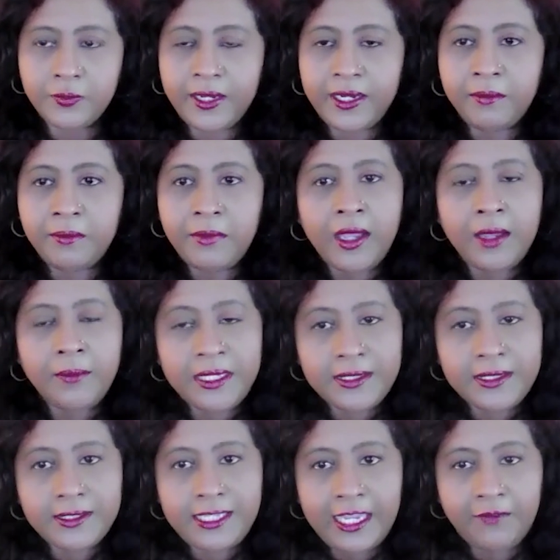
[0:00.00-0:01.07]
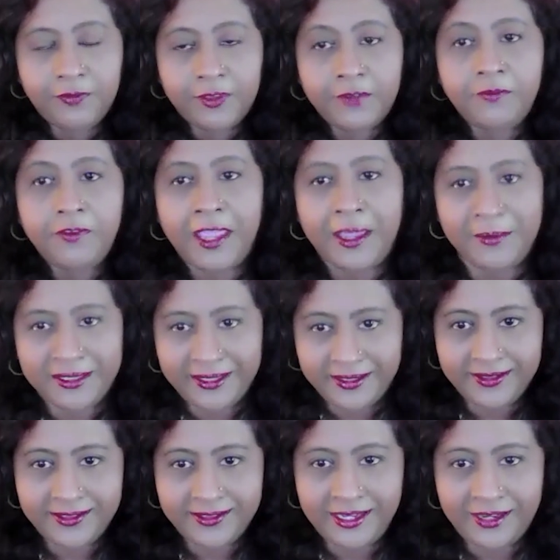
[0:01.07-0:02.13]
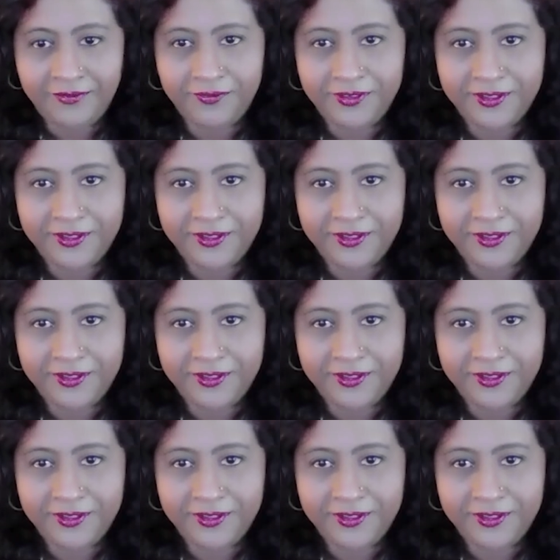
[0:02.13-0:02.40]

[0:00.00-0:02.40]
when a mom is safe, the family is safe.